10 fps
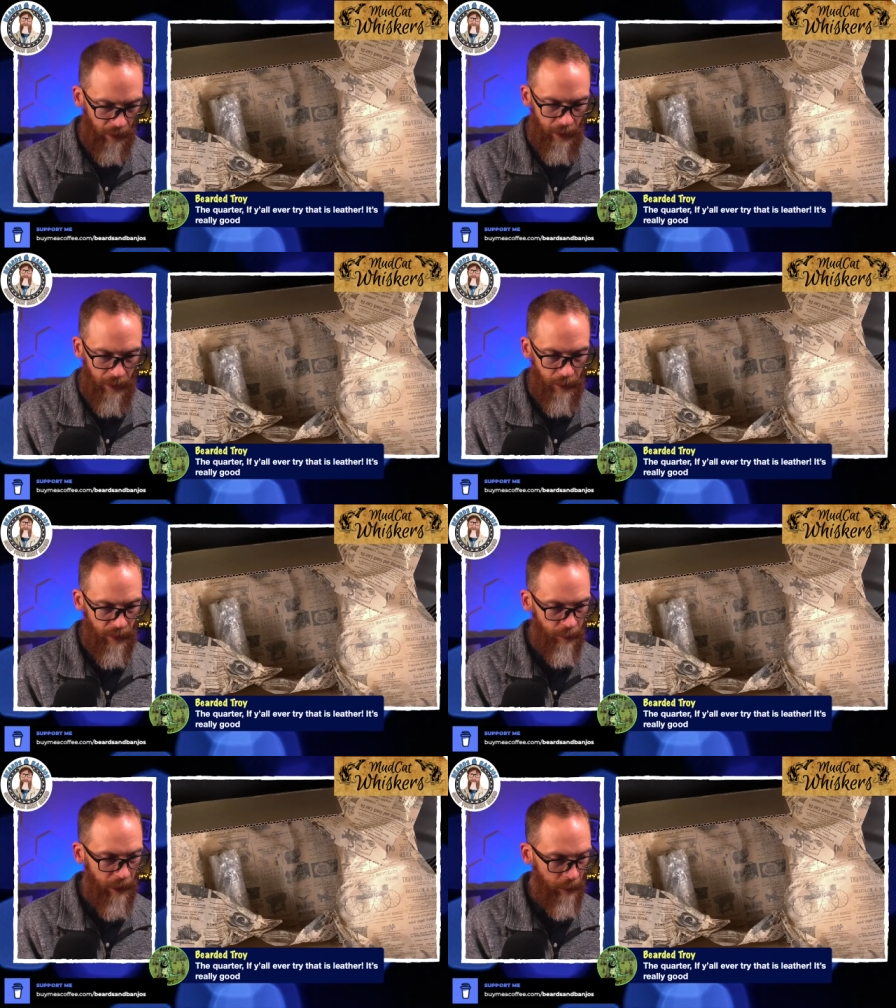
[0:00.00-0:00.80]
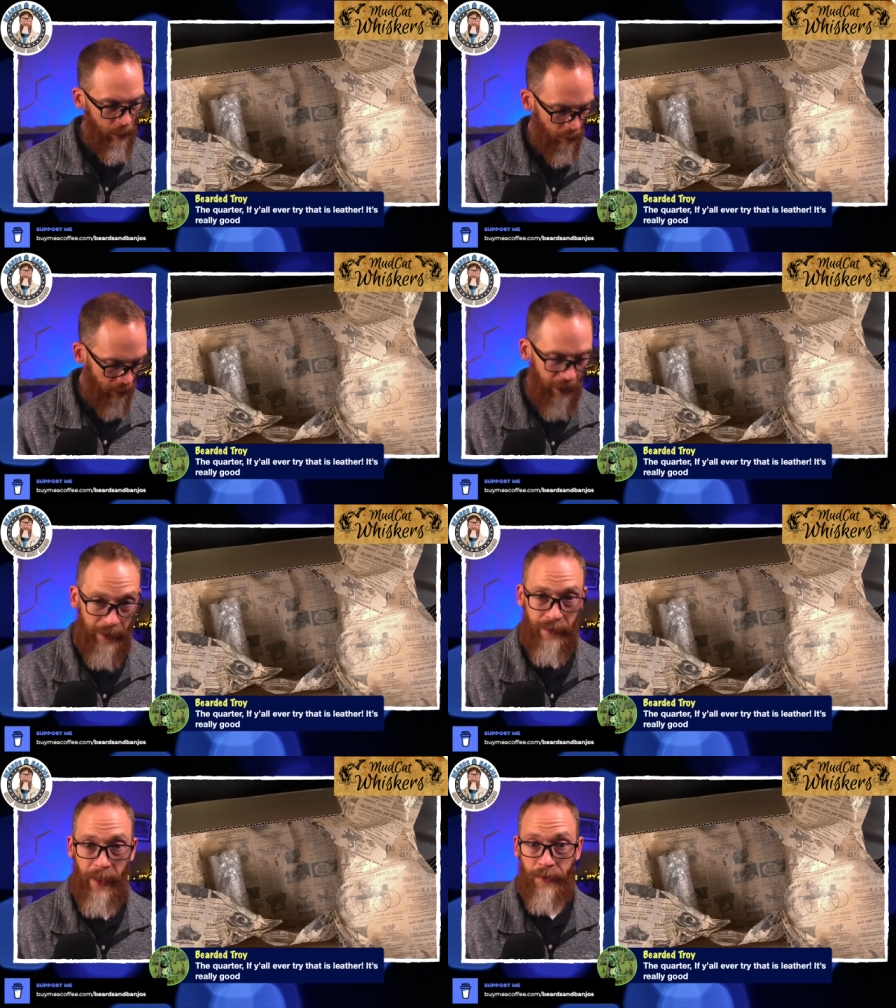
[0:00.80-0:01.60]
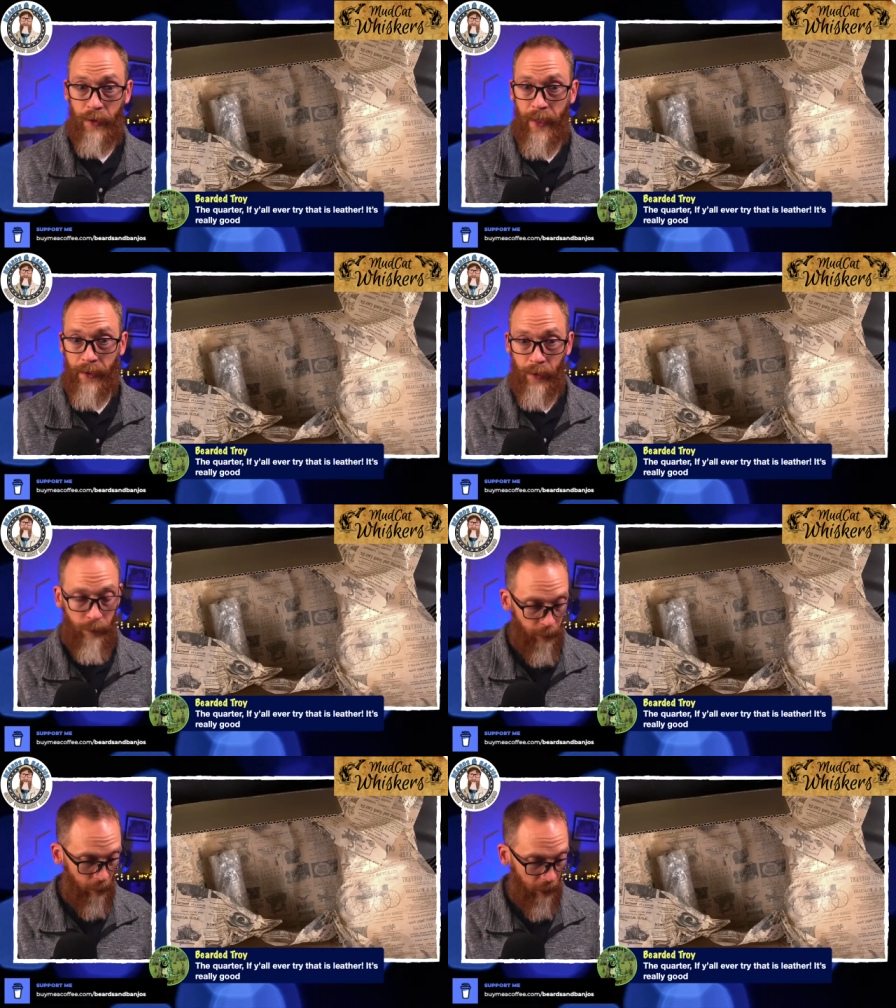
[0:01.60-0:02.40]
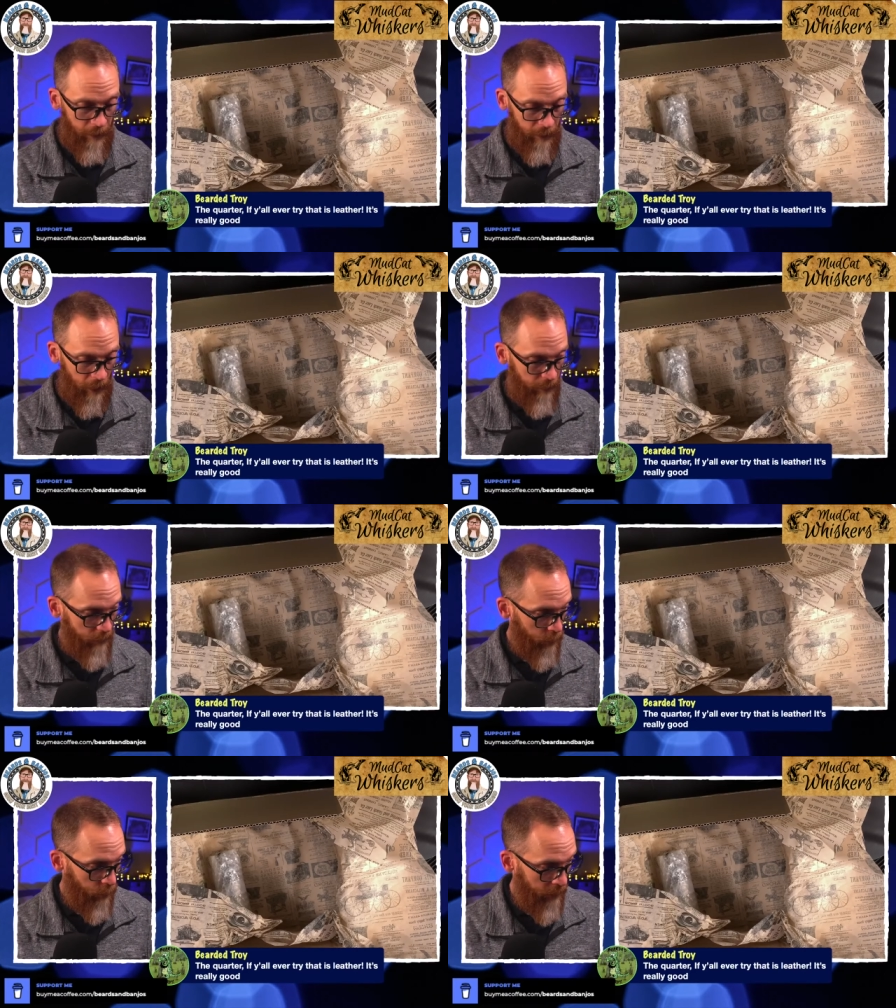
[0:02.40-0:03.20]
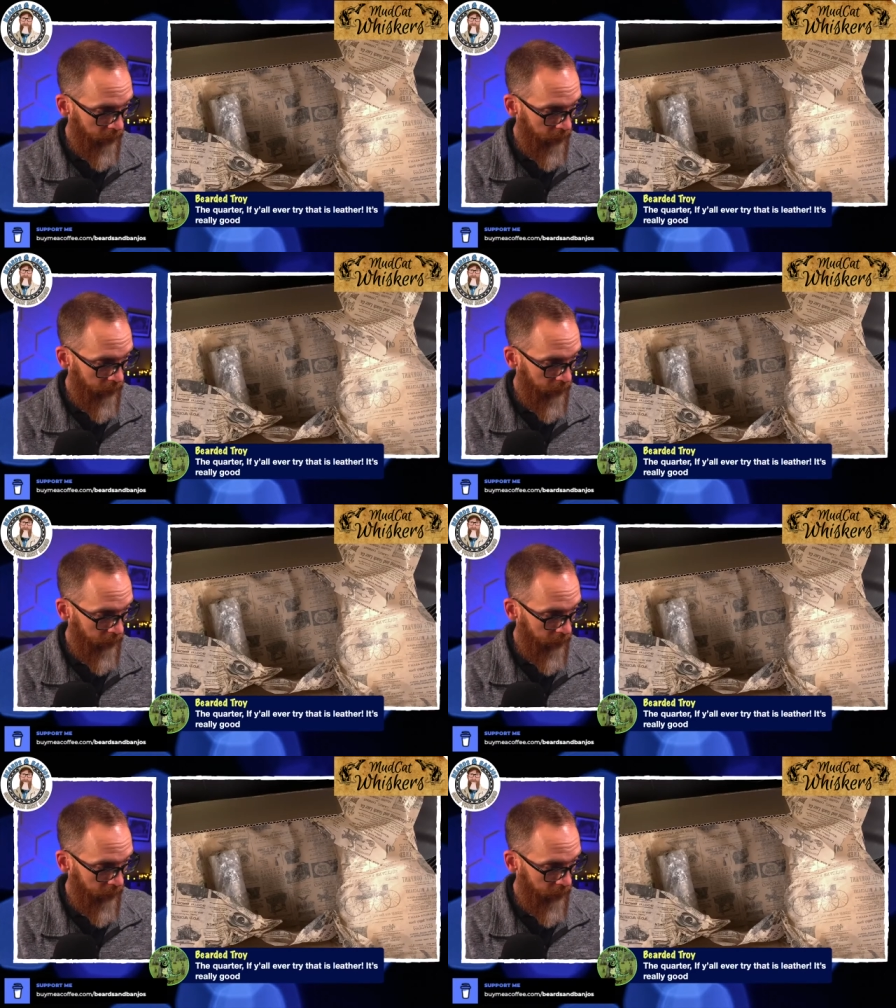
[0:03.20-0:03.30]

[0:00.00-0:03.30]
I know some people will like that. So thank you for Troy